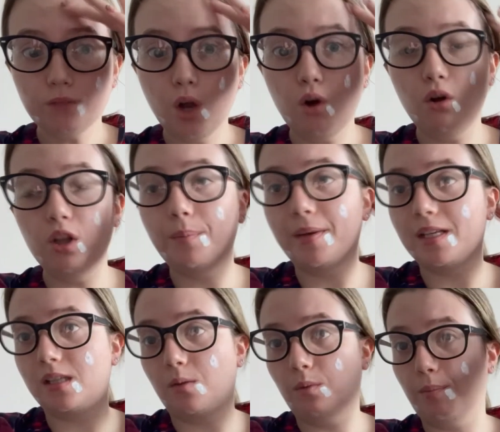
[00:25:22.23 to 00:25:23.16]
all the
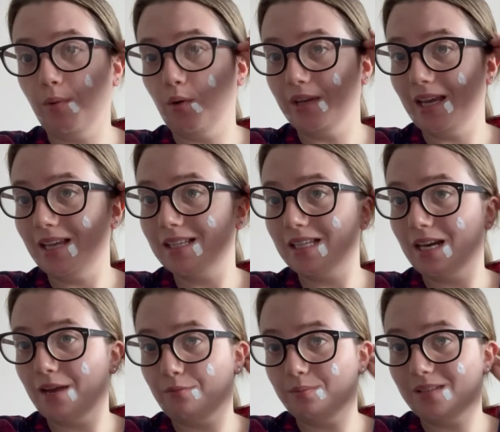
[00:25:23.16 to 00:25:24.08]
bits that we bought
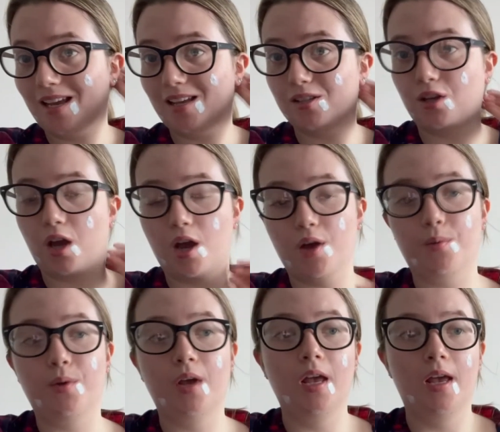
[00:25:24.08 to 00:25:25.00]
yesterday from Tesco.